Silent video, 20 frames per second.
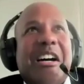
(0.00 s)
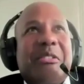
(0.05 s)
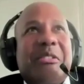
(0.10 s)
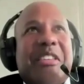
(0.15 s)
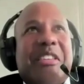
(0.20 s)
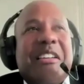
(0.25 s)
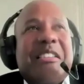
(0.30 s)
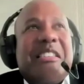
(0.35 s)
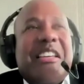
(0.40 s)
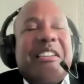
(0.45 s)
Now,
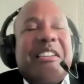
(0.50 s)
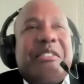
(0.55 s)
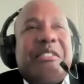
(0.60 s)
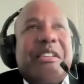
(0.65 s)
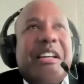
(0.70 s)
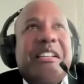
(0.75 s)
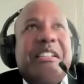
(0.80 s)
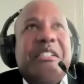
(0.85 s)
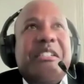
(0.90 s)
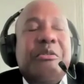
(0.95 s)
thanks for
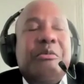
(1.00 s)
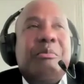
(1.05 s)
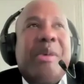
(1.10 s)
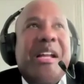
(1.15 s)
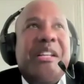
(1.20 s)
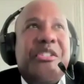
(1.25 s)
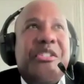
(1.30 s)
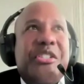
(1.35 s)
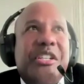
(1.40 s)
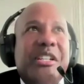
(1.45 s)
that. You
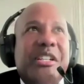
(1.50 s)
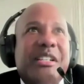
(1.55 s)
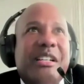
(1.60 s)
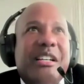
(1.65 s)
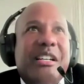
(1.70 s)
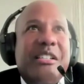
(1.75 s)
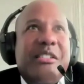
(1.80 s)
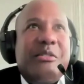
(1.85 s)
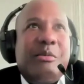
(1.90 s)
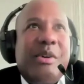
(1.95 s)
mentioned
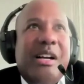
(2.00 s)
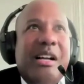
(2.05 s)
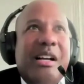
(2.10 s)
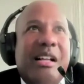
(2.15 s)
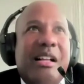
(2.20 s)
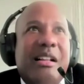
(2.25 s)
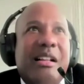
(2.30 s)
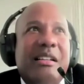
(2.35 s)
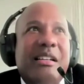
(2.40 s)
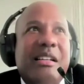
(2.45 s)
as
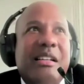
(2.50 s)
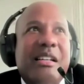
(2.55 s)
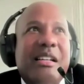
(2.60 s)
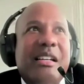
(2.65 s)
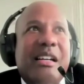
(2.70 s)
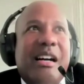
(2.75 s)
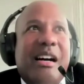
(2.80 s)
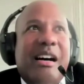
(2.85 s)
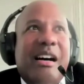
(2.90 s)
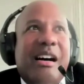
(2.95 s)
well,
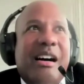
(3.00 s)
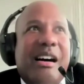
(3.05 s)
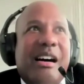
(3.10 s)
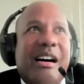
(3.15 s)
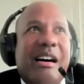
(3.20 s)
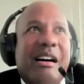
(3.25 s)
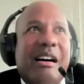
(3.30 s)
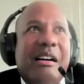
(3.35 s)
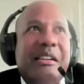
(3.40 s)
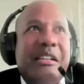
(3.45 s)

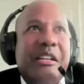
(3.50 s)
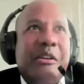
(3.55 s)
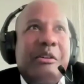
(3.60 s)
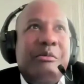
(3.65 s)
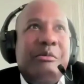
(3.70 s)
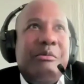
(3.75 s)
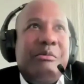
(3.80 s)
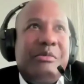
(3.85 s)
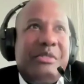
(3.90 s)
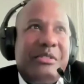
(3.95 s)

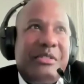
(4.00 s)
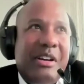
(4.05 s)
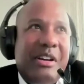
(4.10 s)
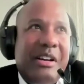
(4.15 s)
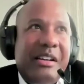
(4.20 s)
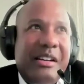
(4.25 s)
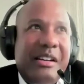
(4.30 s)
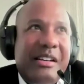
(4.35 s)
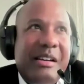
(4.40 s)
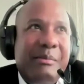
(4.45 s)

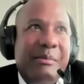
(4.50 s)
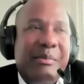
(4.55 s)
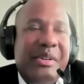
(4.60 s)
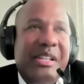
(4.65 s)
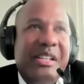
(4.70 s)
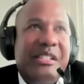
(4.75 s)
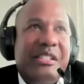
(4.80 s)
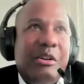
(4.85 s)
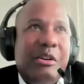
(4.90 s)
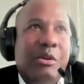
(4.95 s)
starting a
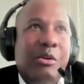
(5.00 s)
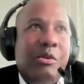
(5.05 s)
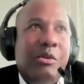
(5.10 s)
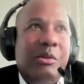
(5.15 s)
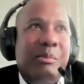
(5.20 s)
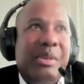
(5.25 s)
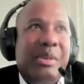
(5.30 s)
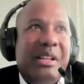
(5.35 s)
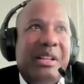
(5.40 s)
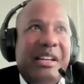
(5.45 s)
company to
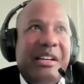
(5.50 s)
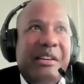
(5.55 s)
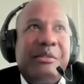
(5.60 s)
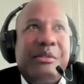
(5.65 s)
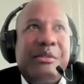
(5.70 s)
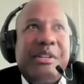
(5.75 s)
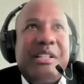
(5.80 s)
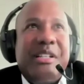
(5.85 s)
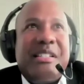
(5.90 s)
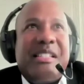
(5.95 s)
hold Bulgarian
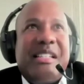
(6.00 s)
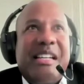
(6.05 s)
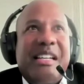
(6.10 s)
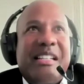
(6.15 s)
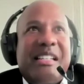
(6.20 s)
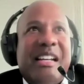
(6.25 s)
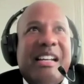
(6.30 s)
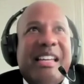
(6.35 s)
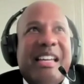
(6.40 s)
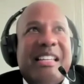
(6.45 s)
real
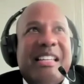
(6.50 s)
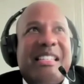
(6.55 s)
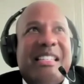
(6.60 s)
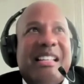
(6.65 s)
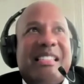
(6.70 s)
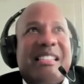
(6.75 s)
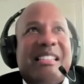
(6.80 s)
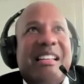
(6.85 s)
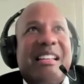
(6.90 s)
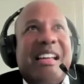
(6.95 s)
estate. And I guess
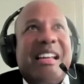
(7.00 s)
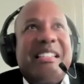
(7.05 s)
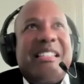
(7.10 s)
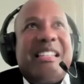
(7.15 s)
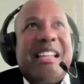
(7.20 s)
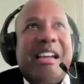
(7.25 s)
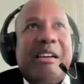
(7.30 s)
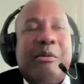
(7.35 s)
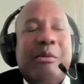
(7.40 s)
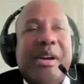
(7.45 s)
that's a nice
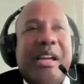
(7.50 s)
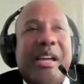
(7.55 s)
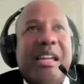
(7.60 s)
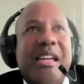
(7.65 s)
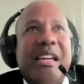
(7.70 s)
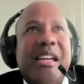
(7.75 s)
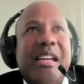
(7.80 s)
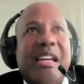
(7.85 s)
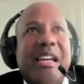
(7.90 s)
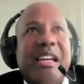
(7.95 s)
segue
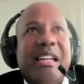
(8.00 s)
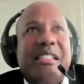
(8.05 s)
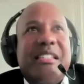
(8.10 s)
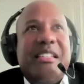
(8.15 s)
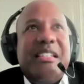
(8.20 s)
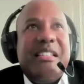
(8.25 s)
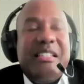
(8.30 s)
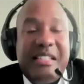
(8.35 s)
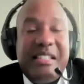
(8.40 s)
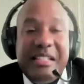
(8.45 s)

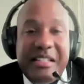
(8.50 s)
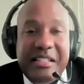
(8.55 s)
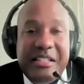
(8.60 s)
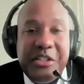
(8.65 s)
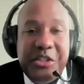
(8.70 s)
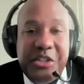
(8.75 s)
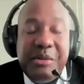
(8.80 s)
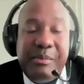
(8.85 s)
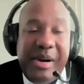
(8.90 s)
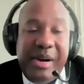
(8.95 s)
into the
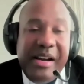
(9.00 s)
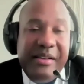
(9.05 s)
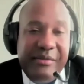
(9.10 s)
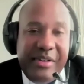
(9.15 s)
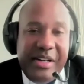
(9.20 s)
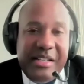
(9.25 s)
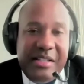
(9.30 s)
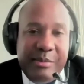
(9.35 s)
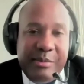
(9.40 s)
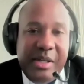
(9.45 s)
citizenship by
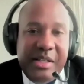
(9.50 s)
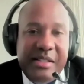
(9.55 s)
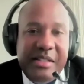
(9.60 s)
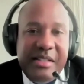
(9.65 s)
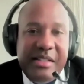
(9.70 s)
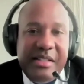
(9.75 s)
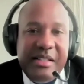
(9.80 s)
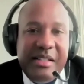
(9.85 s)
investment.